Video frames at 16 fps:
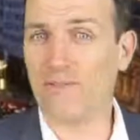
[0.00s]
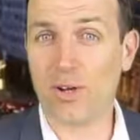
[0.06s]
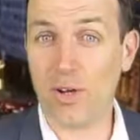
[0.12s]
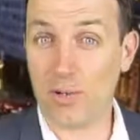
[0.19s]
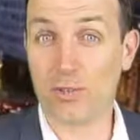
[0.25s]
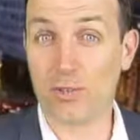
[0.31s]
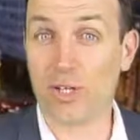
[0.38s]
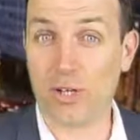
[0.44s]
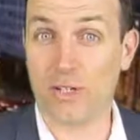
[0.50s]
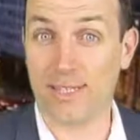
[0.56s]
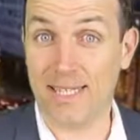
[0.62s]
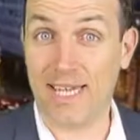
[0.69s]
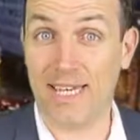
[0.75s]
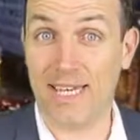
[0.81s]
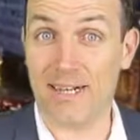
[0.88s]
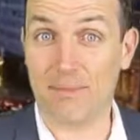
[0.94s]
goes on
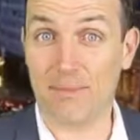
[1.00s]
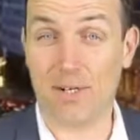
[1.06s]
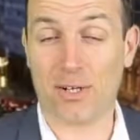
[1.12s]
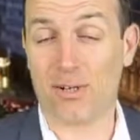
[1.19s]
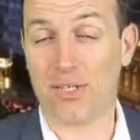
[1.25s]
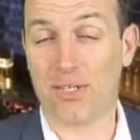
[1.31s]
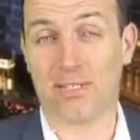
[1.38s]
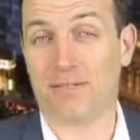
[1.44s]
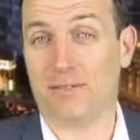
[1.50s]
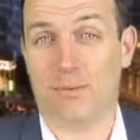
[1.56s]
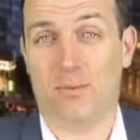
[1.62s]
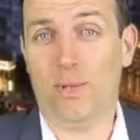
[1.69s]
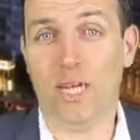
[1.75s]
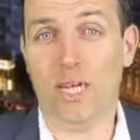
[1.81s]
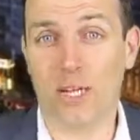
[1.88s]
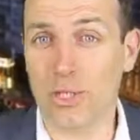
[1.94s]
there because
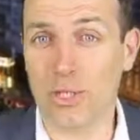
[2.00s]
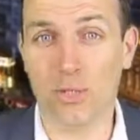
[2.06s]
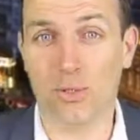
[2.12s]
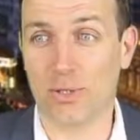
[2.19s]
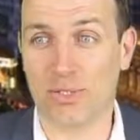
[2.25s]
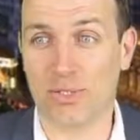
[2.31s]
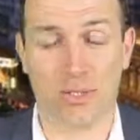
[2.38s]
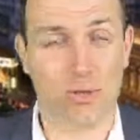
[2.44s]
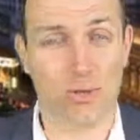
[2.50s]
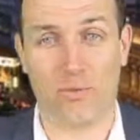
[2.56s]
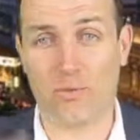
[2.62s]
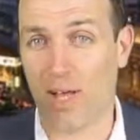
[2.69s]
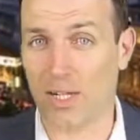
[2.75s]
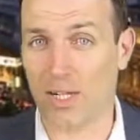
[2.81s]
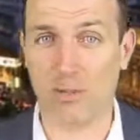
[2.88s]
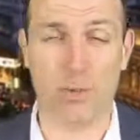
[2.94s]
we are used to
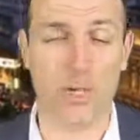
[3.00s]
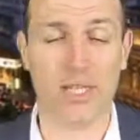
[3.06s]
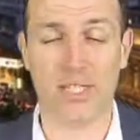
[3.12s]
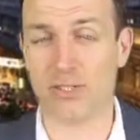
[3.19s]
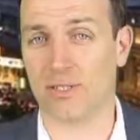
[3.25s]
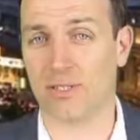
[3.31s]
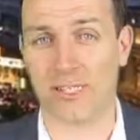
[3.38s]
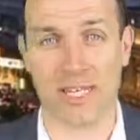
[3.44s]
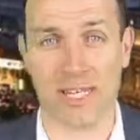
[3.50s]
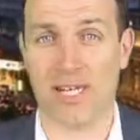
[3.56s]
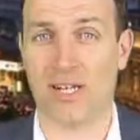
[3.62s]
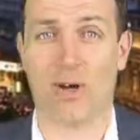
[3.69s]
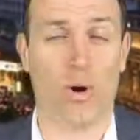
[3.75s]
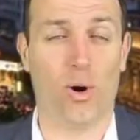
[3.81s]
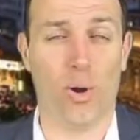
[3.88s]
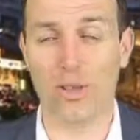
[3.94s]
fluctuations and
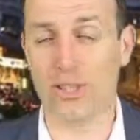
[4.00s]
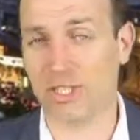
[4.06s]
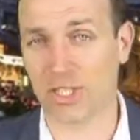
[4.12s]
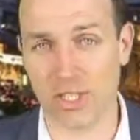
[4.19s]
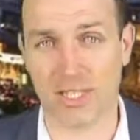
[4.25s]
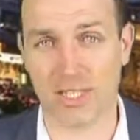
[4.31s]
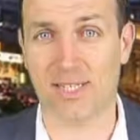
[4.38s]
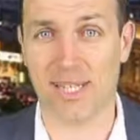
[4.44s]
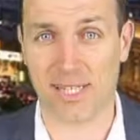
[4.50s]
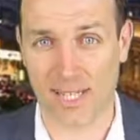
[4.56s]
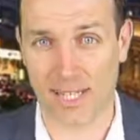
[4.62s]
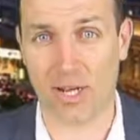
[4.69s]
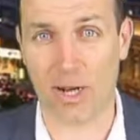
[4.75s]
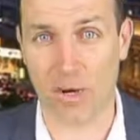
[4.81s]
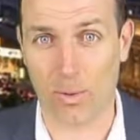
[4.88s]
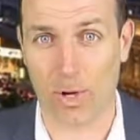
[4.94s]
all the shit that can
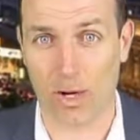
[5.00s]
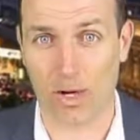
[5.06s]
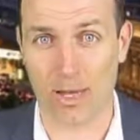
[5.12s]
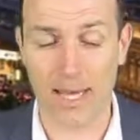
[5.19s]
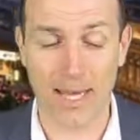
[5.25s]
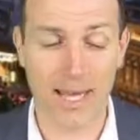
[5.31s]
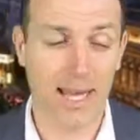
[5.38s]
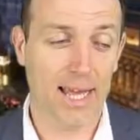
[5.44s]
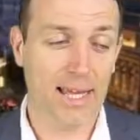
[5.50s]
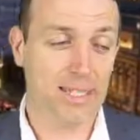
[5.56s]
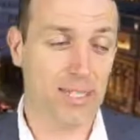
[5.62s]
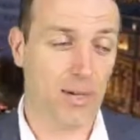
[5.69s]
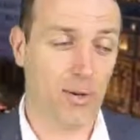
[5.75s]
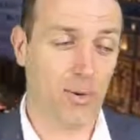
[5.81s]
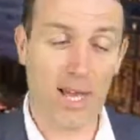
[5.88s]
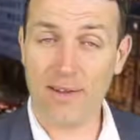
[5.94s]
go on.
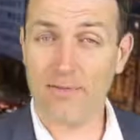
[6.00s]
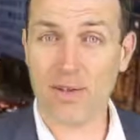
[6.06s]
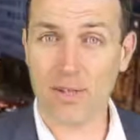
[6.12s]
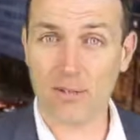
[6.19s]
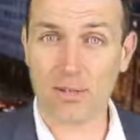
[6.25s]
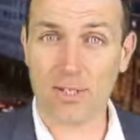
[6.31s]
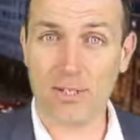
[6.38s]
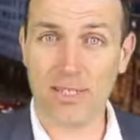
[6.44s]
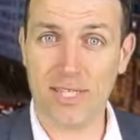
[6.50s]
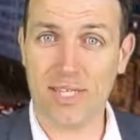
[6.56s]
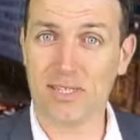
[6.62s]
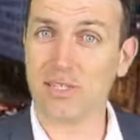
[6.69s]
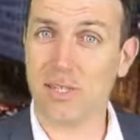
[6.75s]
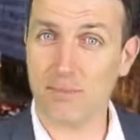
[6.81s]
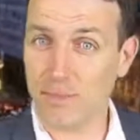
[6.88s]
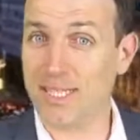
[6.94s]
So life goes on there,
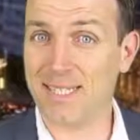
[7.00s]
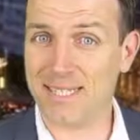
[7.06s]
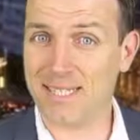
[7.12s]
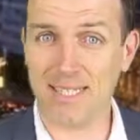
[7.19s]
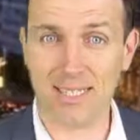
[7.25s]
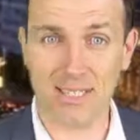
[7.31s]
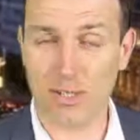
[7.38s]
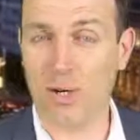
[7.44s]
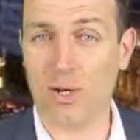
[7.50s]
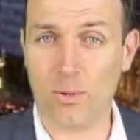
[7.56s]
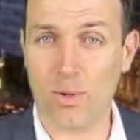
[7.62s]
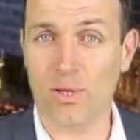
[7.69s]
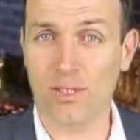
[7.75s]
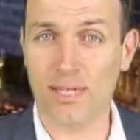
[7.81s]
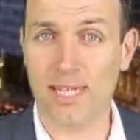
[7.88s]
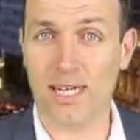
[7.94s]
the businesses go
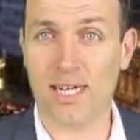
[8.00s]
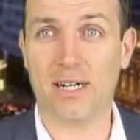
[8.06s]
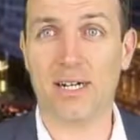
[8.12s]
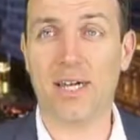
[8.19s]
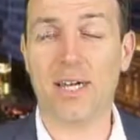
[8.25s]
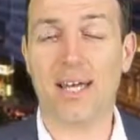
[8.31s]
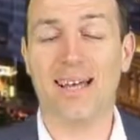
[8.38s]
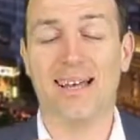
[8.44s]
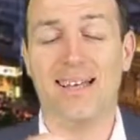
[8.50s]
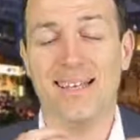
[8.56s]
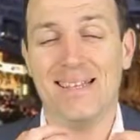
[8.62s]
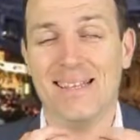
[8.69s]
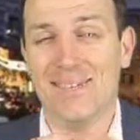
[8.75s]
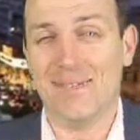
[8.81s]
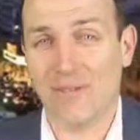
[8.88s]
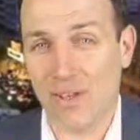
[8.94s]
on there,
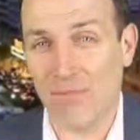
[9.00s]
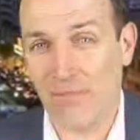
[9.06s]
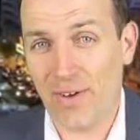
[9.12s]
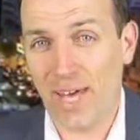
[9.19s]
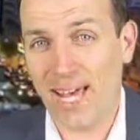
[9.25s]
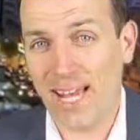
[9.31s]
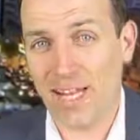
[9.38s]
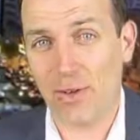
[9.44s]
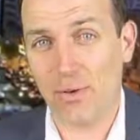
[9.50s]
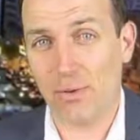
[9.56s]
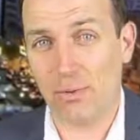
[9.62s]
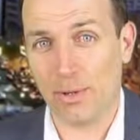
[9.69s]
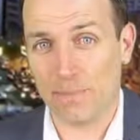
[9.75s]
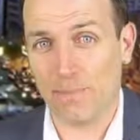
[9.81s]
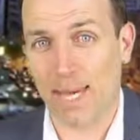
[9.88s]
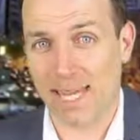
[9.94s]
the value
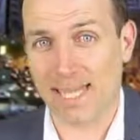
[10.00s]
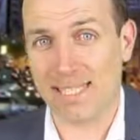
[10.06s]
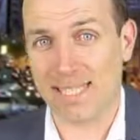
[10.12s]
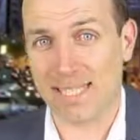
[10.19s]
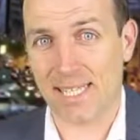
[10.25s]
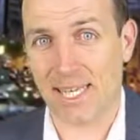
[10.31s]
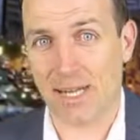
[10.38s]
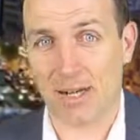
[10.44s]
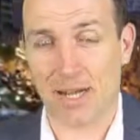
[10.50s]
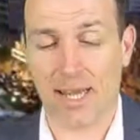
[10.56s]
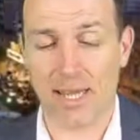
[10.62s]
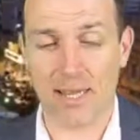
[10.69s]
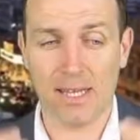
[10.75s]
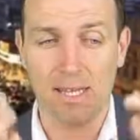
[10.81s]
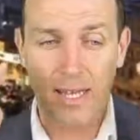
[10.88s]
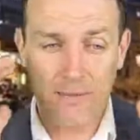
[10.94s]
remains there.
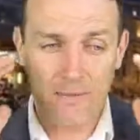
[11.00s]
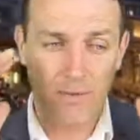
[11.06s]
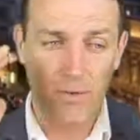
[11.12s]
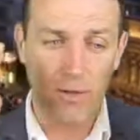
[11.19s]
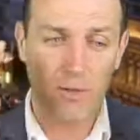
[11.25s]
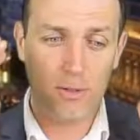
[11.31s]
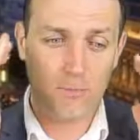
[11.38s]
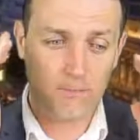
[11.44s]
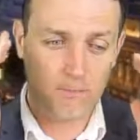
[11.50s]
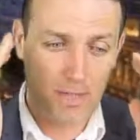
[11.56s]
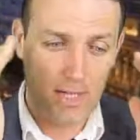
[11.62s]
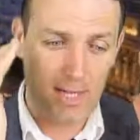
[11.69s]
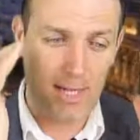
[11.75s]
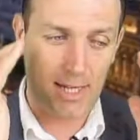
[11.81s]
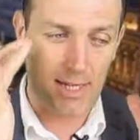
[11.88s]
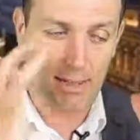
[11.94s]
And if you
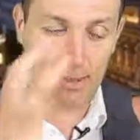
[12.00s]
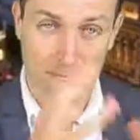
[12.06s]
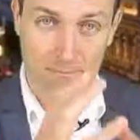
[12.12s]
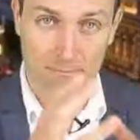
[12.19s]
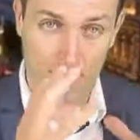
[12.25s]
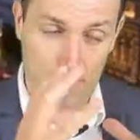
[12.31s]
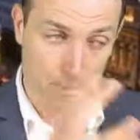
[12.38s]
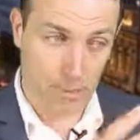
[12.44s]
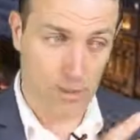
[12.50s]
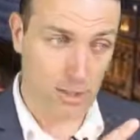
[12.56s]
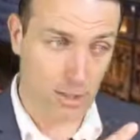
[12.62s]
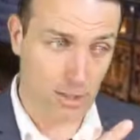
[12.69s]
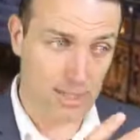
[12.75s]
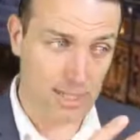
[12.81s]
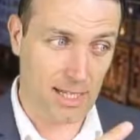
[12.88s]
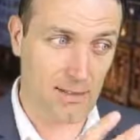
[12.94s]
can put
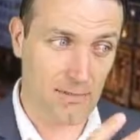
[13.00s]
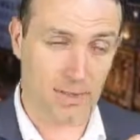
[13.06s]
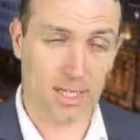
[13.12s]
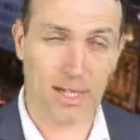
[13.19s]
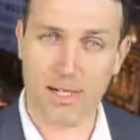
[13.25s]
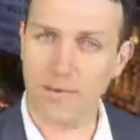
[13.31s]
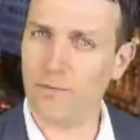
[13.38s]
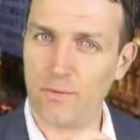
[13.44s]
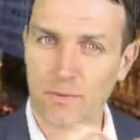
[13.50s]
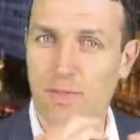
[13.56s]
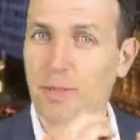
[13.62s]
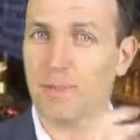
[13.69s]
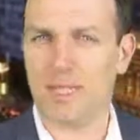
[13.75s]
yourself there, the